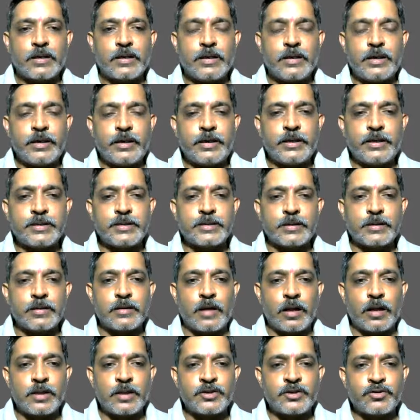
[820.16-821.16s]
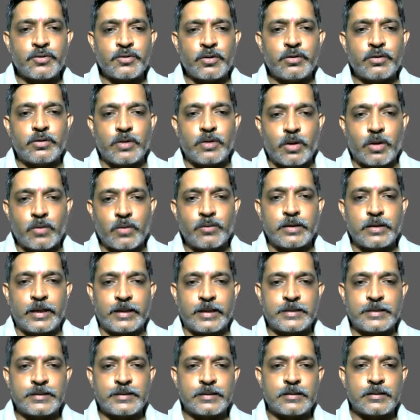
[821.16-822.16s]
it is also known
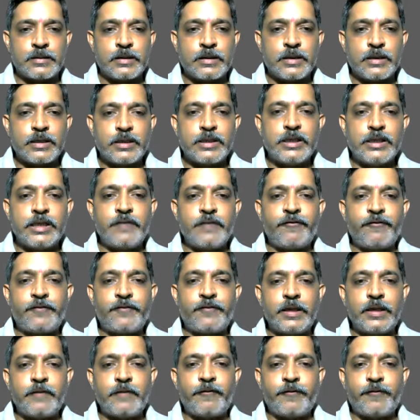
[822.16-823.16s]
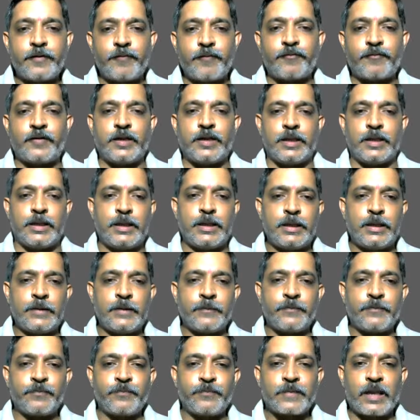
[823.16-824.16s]
as Nifty 50
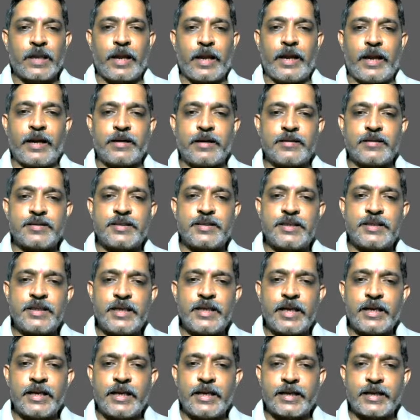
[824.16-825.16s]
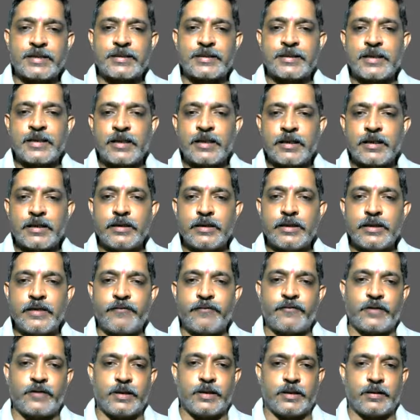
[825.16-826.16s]
and CNX
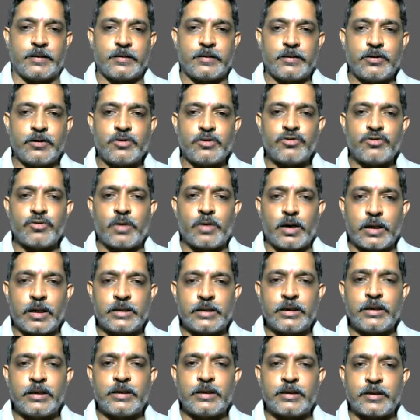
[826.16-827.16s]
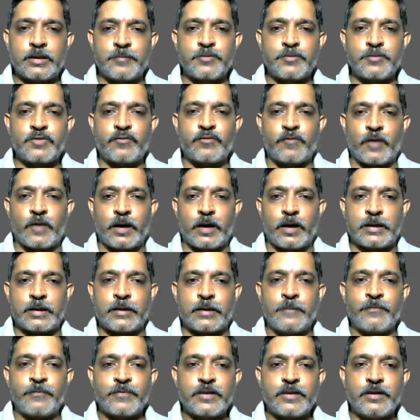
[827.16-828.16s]
Nifty. So other terms
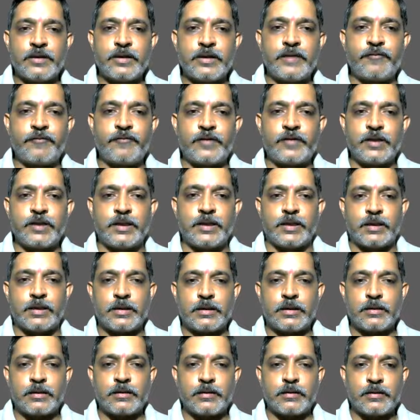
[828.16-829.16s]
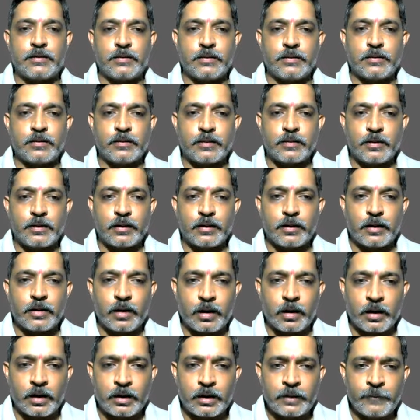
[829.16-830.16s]
for Nifty
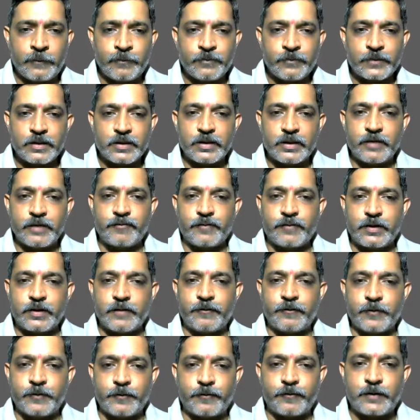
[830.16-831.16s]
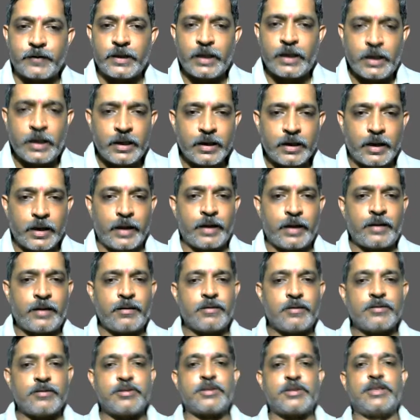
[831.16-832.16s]
are Nifty 50 and
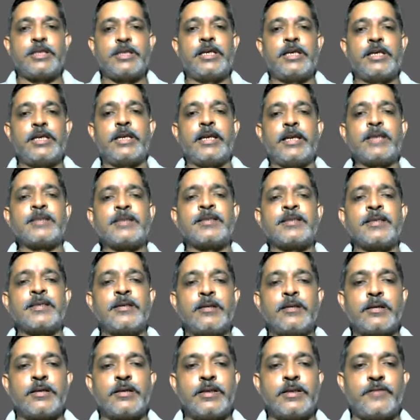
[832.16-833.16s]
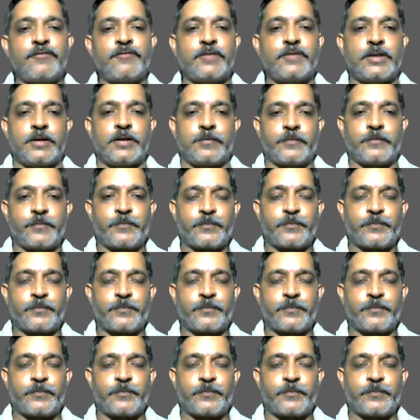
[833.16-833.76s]
CNX Nifty.